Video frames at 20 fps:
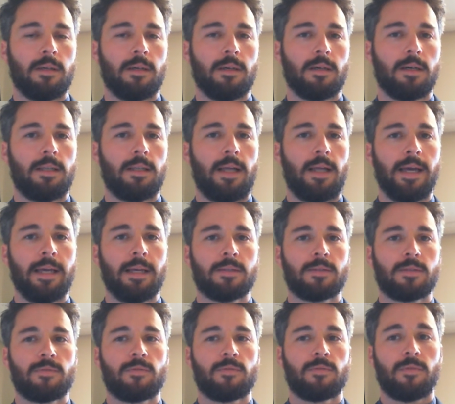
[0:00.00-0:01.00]

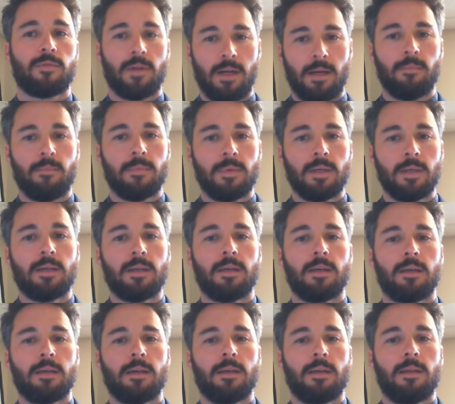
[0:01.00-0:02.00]
clients from
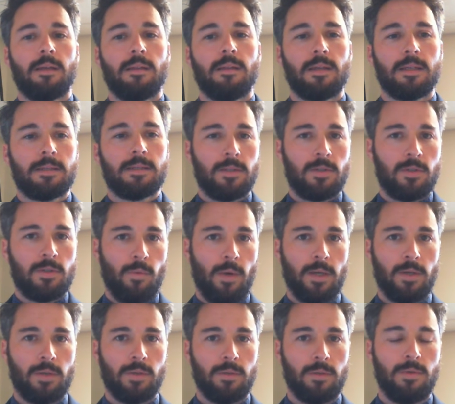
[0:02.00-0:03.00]
this
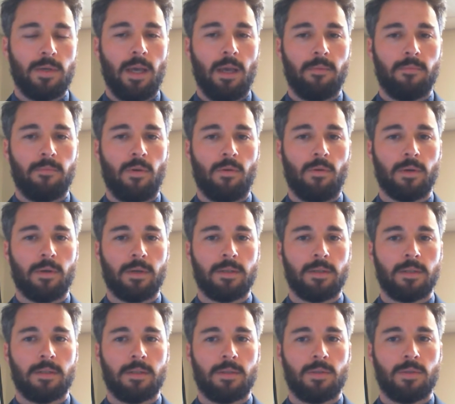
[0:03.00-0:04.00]
situation who came forward
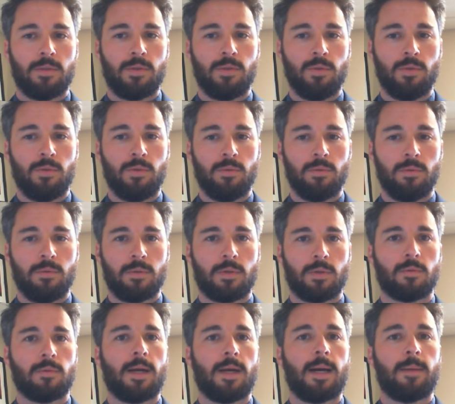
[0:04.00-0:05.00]
to
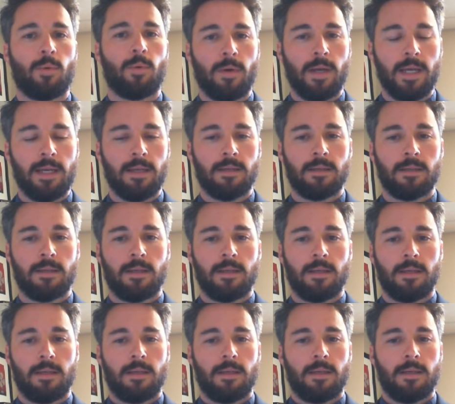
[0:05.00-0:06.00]
corroborate
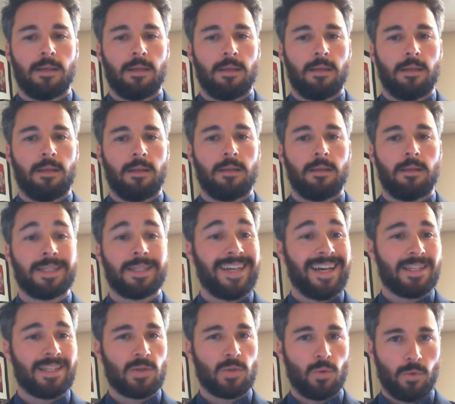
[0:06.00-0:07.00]
this
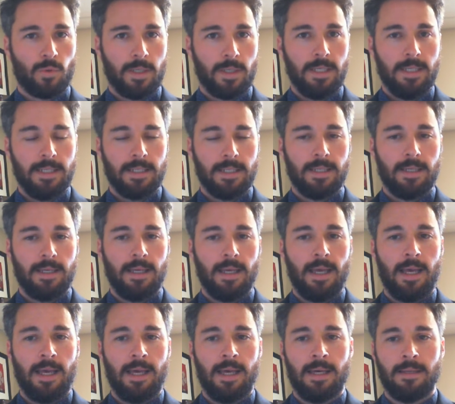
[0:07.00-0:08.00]
guy's story
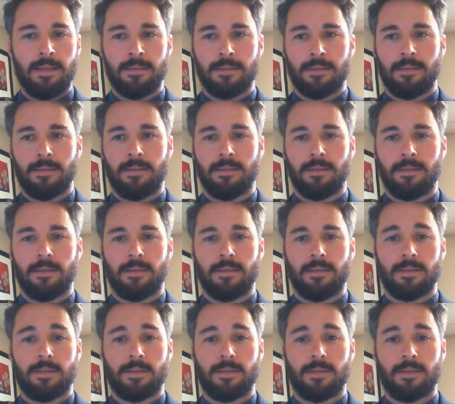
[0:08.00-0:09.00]
and
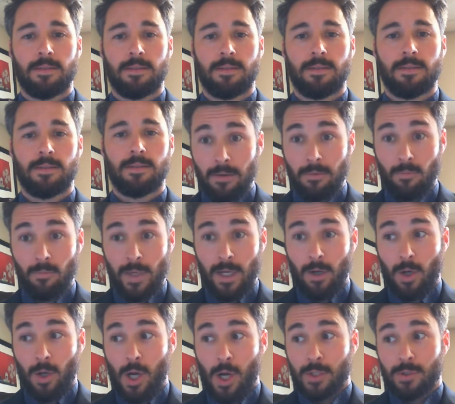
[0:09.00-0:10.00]
to say, hey, we
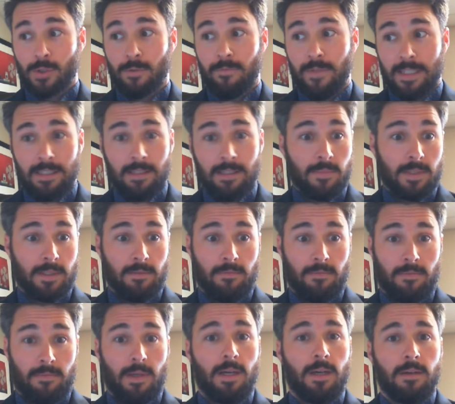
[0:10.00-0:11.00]
are also victims
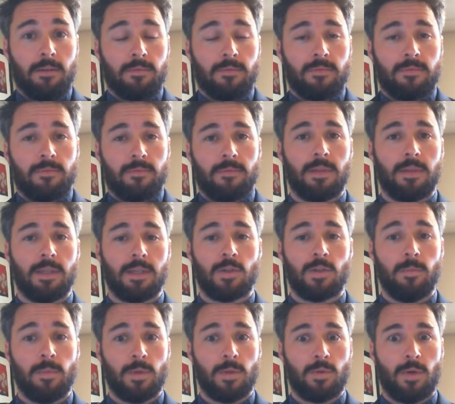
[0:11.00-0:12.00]
of this
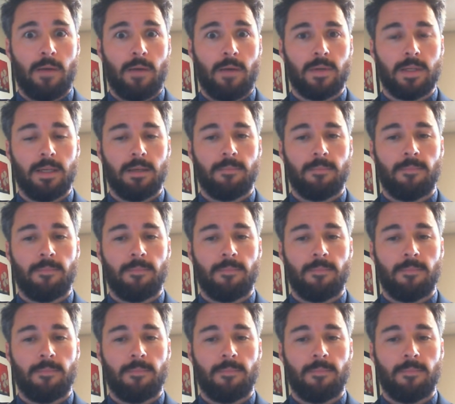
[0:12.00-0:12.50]
human trafficking.